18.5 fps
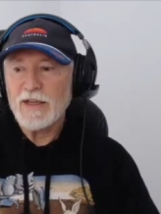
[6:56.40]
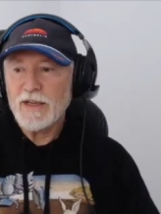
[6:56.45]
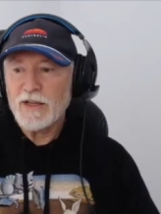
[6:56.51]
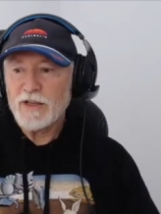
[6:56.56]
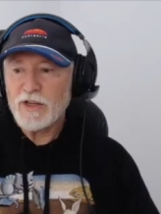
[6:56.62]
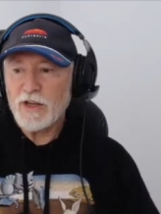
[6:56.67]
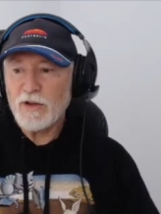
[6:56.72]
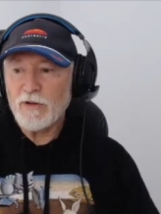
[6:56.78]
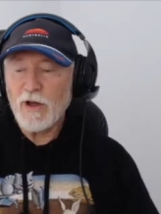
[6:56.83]

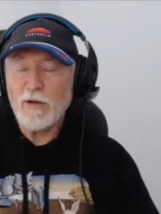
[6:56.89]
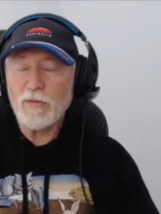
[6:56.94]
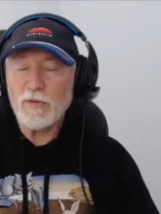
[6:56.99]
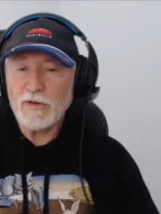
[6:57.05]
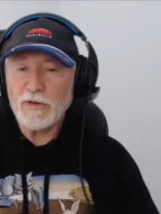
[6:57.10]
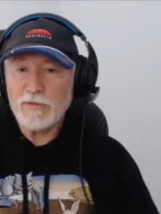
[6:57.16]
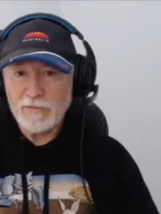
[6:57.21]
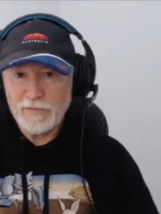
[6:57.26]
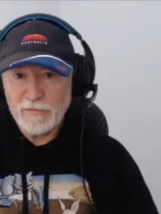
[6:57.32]
So I
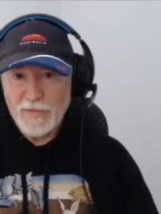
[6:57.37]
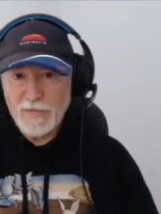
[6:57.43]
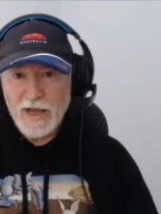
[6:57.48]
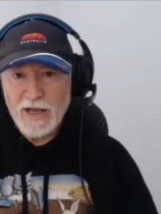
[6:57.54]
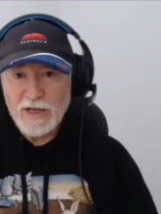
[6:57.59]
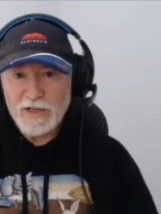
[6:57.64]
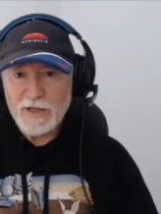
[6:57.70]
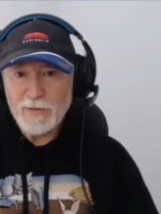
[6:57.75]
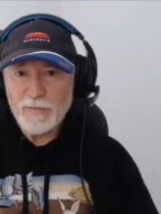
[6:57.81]
would
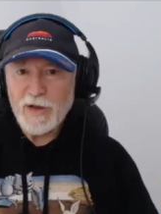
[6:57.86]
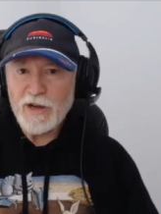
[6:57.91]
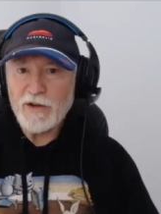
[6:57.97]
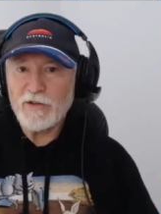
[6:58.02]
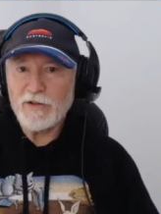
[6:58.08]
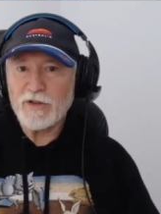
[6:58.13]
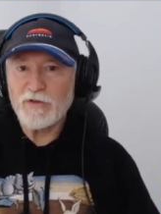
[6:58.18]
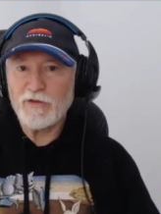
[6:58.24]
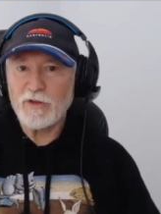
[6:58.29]
ask their
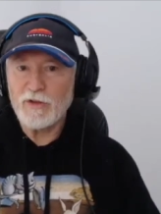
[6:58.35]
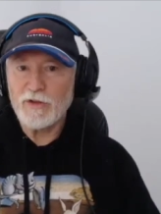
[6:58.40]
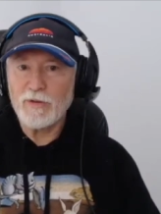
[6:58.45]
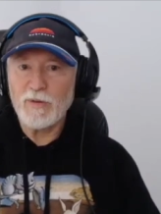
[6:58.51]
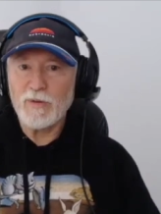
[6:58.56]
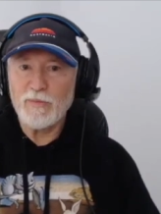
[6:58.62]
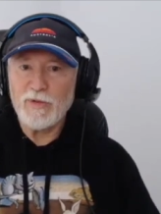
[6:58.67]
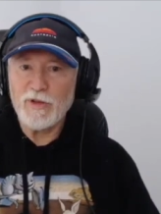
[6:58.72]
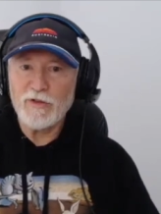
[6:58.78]
parents
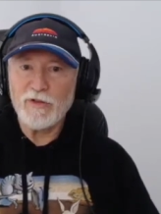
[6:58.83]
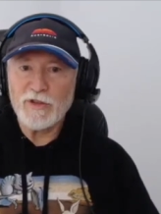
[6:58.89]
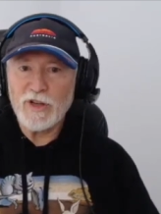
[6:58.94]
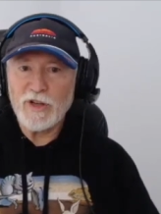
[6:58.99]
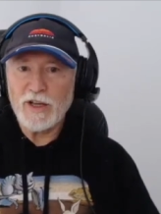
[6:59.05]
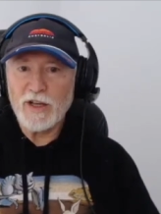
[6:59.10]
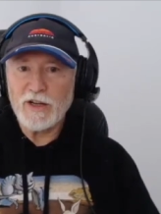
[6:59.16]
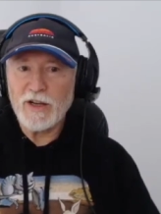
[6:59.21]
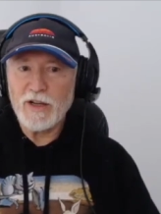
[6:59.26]
for the birth
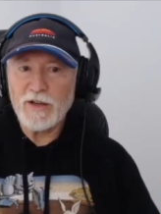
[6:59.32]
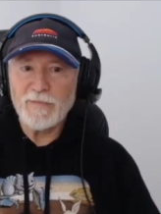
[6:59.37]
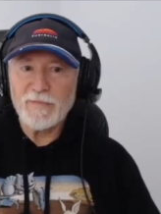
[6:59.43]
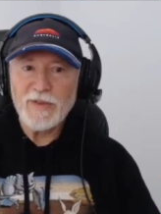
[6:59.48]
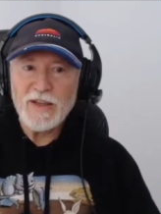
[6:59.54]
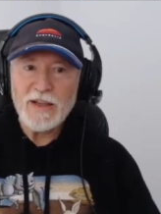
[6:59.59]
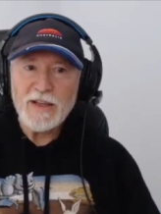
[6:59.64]
data.